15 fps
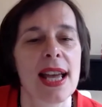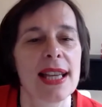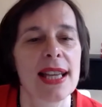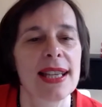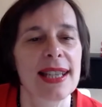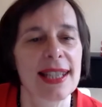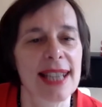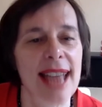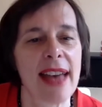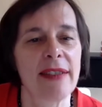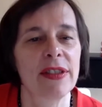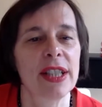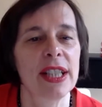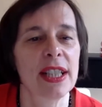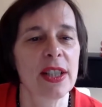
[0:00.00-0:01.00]

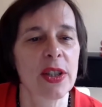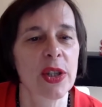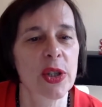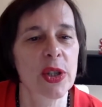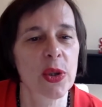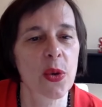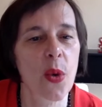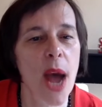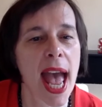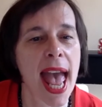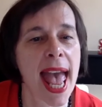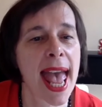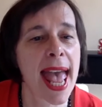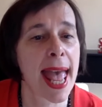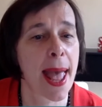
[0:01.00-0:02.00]
7
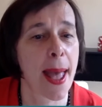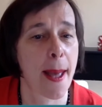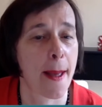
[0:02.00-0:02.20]
square